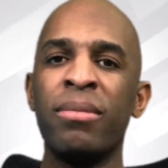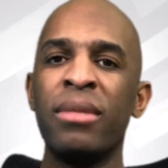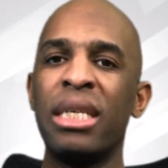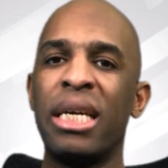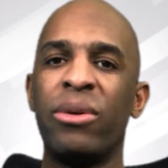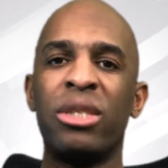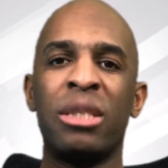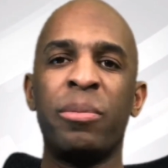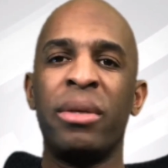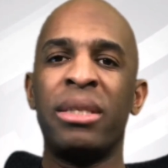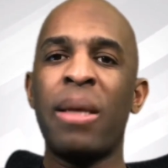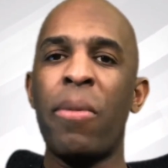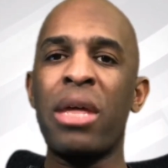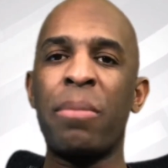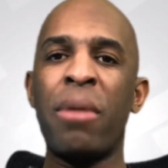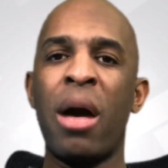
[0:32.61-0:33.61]
It would just be
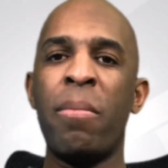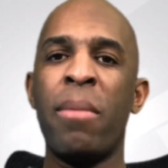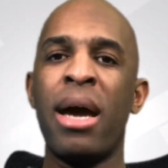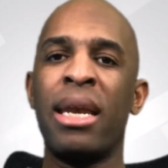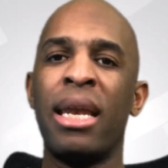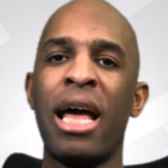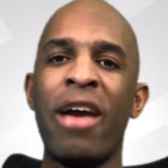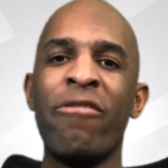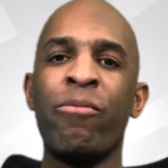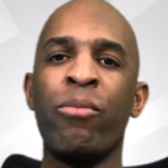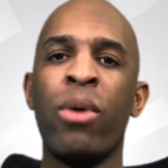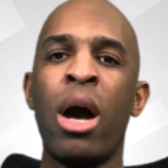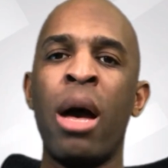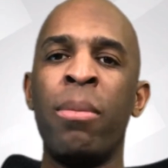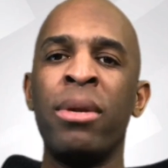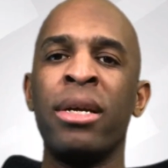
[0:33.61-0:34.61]
something about my life,
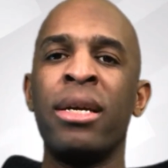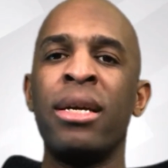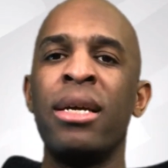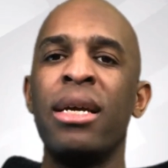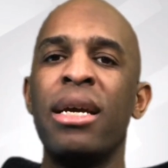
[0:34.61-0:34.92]
probably,